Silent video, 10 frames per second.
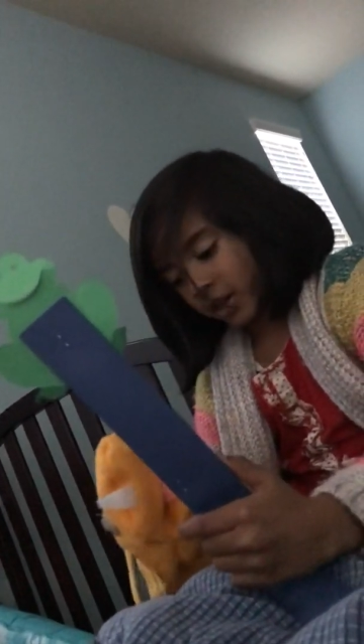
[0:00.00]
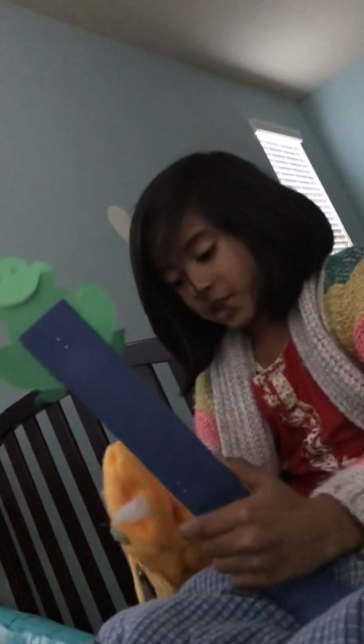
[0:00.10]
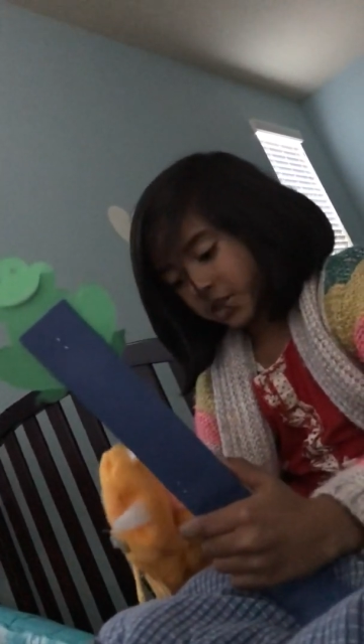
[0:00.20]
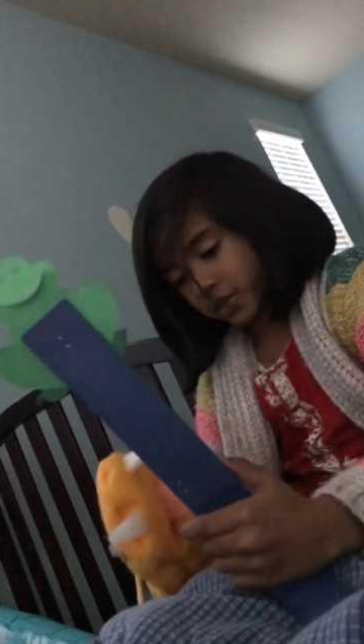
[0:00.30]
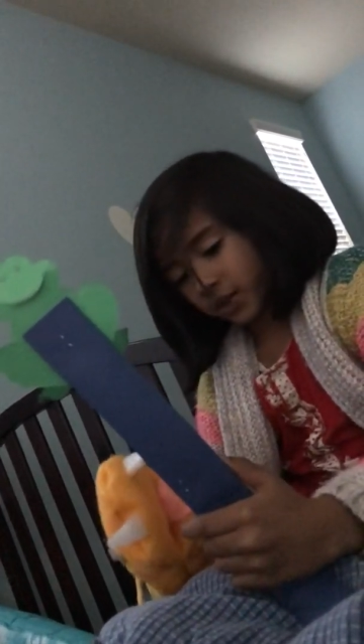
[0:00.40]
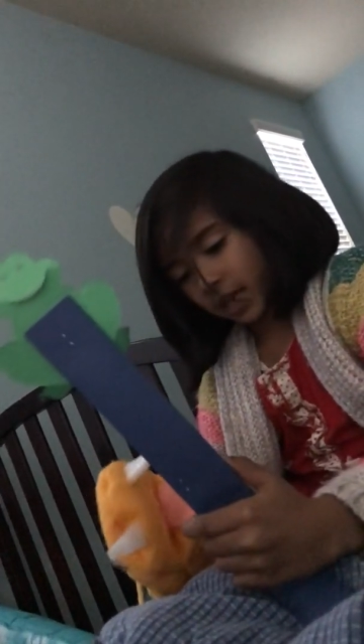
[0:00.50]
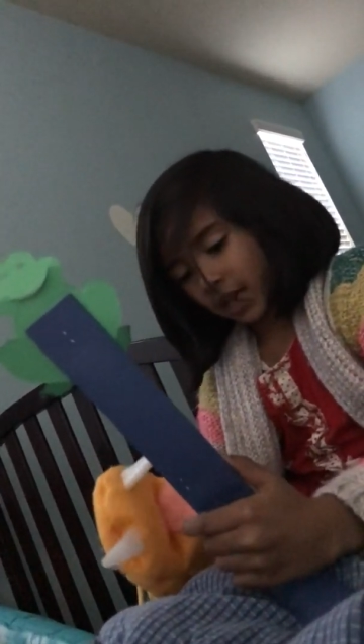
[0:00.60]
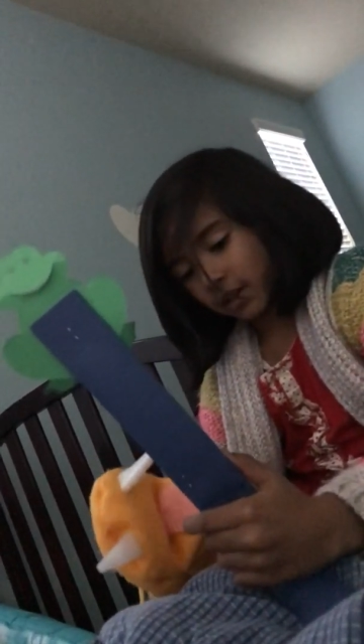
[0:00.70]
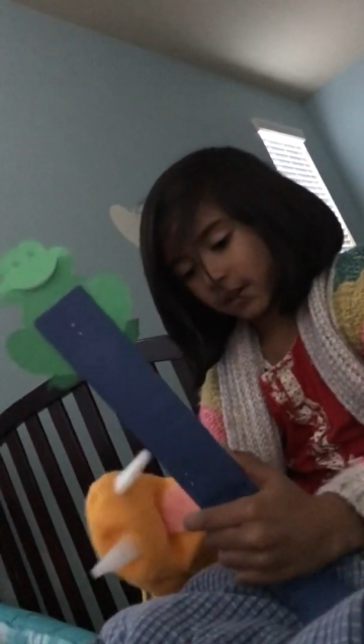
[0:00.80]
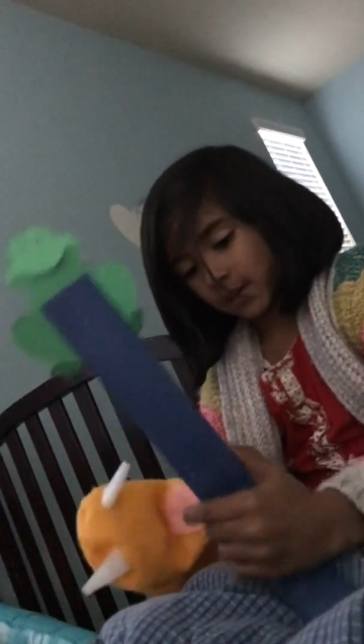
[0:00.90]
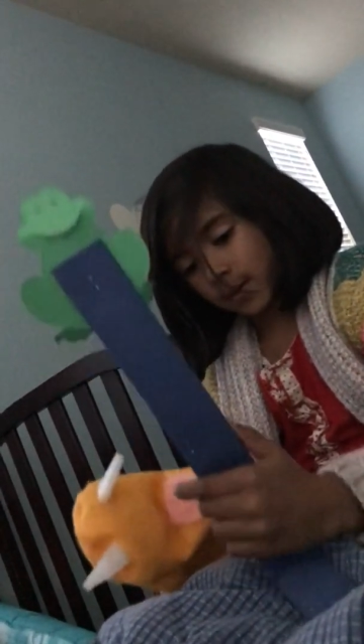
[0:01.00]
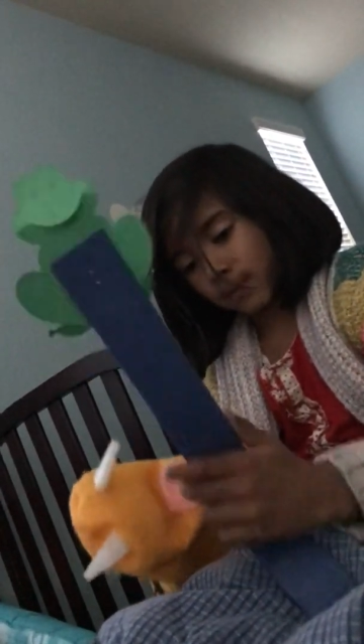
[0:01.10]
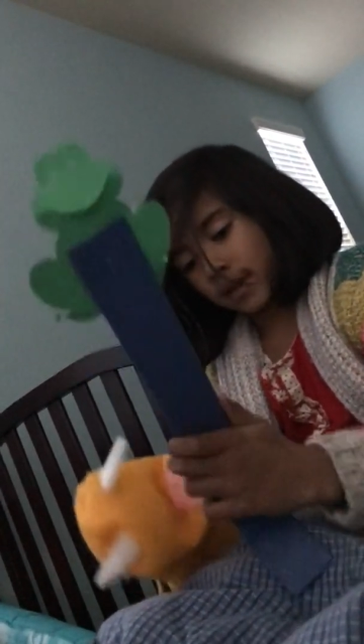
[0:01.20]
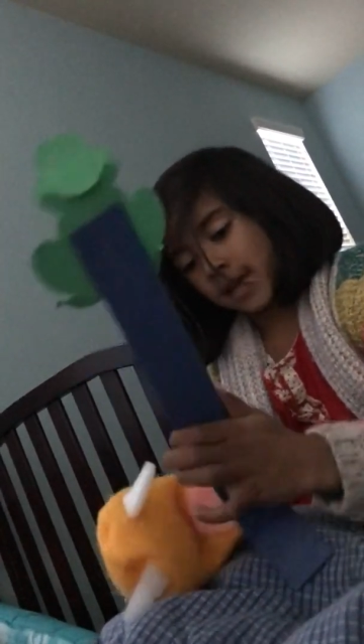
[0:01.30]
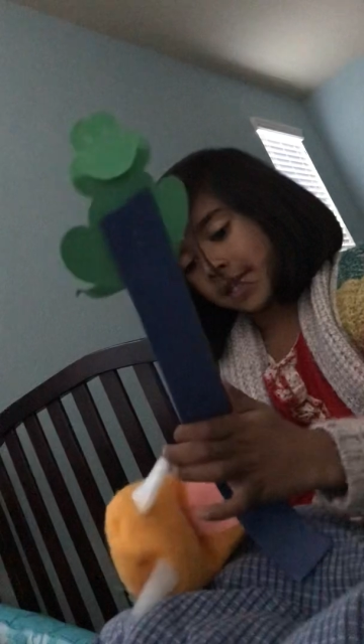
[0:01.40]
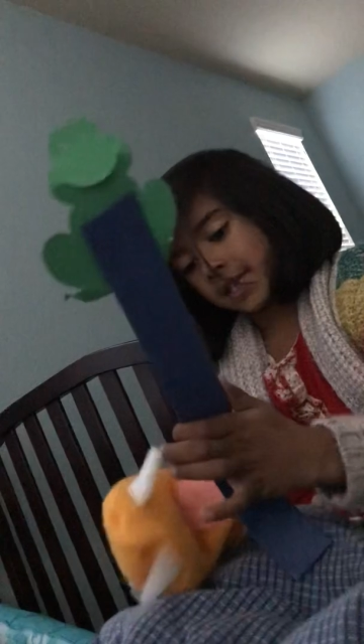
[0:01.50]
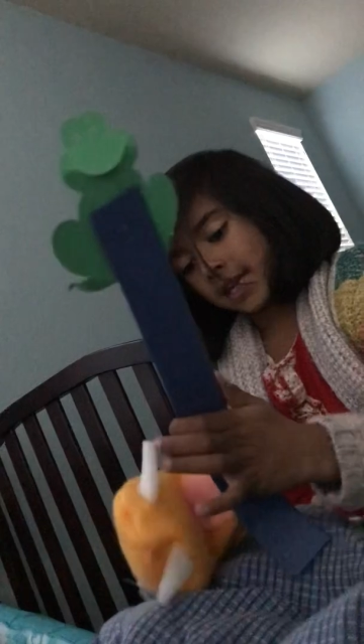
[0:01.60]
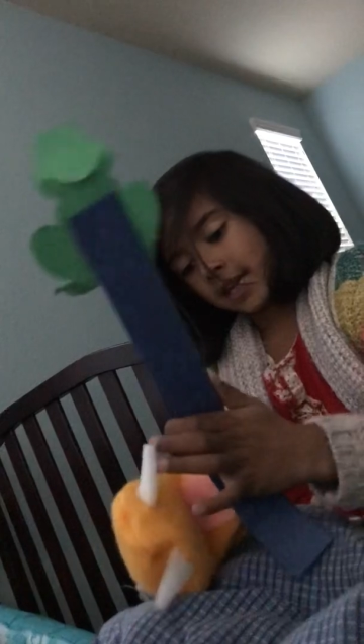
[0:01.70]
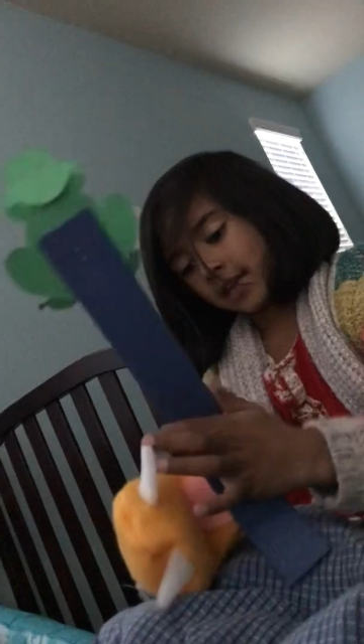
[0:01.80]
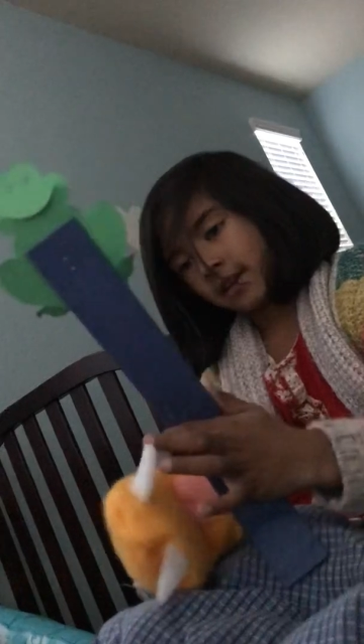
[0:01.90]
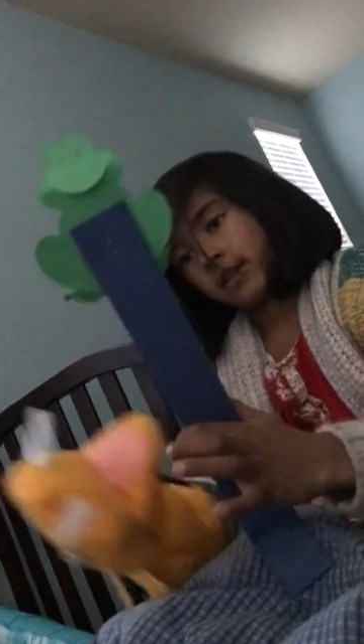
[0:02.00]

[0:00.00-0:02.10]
That's okay. I'll give you a Band-Aid.